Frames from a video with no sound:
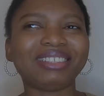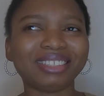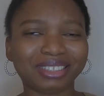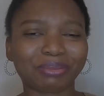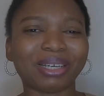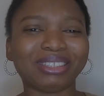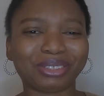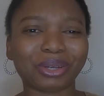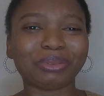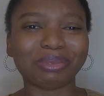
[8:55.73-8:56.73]
this man
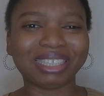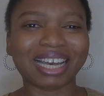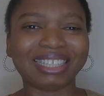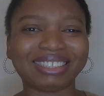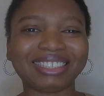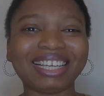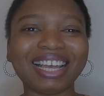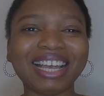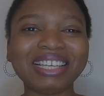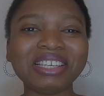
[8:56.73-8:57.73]
told me that
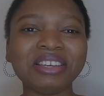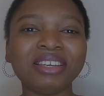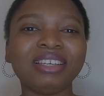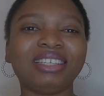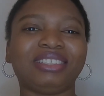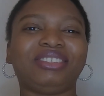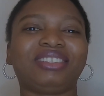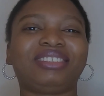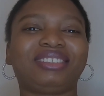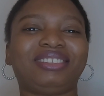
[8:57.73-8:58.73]
he
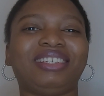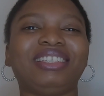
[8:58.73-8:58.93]
just